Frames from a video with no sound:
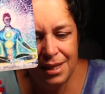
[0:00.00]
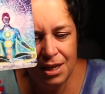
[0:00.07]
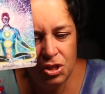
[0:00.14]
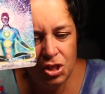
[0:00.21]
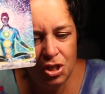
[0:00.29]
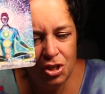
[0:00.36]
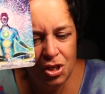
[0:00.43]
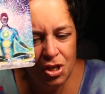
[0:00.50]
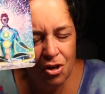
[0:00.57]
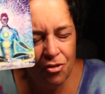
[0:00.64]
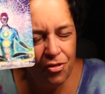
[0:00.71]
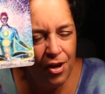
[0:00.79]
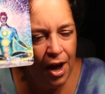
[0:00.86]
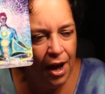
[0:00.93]
attention to your
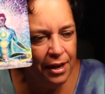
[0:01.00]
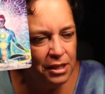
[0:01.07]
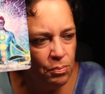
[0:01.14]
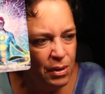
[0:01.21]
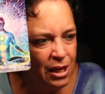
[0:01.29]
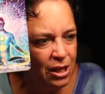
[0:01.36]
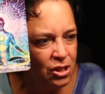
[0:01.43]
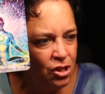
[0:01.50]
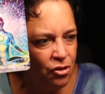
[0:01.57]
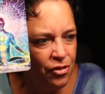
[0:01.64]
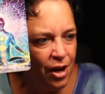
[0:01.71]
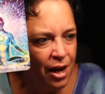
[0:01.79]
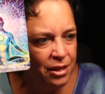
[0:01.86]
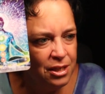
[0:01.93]
thoughts because your
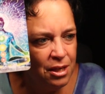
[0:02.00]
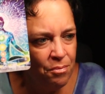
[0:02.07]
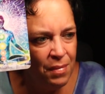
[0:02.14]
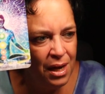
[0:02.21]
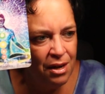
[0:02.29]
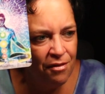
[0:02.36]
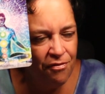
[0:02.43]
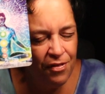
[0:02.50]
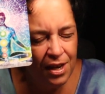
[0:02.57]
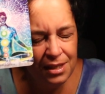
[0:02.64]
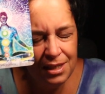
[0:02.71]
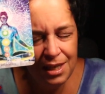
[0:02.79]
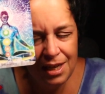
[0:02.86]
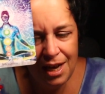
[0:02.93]
thoughts are
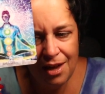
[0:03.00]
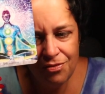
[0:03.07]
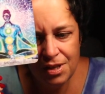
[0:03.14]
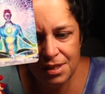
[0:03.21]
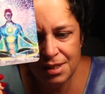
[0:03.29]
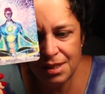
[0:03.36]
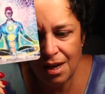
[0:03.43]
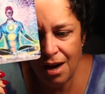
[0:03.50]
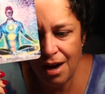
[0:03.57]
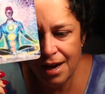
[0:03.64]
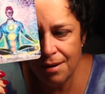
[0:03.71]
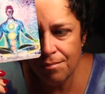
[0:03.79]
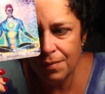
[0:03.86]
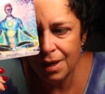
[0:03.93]
manifesting at this
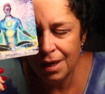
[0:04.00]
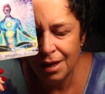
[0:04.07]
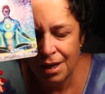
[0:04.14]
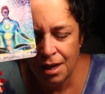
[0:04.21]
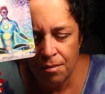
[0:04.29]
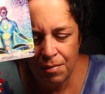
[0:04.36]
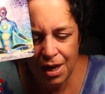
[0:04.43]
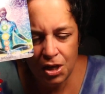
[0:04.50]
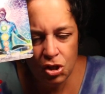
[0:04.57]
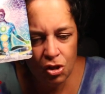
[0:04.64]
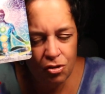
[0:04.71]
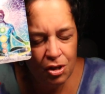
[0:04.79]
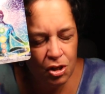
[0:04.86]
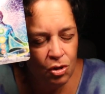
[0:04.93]
time. Make
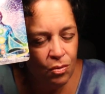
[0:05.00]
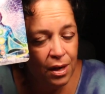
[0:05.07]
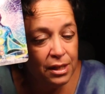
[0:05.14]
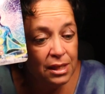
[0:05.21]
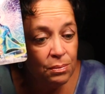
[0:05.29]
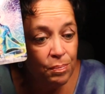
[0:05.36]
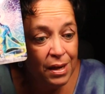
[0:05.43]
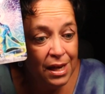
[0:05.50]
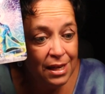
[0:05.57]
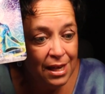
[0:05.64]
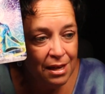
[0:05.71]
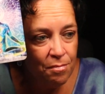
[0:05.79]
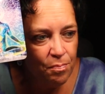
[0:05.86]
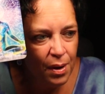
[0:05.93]
sure that you are
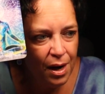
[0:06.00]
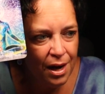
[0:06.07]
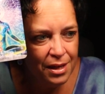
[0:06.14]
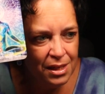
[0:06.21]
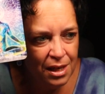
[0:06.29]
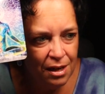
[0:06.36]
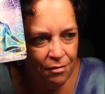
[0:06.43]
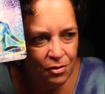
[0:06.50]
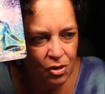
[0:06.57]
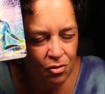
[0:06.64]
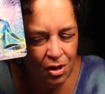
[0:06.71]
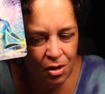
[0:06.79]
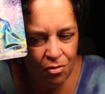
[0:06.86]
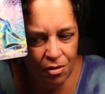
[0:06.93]
speaking positive to
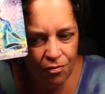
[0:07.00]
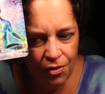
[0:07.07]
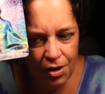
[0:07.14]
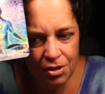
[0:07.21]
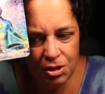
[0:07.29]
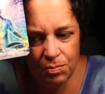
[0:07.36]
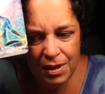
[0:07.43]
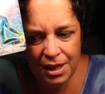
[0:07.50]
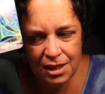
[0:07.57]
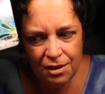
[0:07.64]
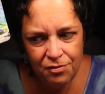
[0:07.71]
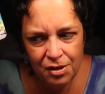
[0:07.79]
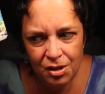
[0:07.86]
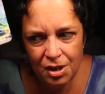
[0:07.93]
the universe because
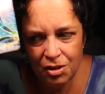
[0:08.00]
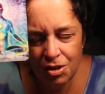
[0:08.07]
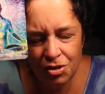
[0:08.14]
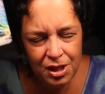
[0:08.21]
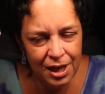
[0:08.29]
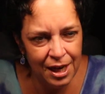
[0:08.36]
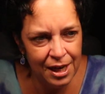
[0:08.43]
I feel like there's a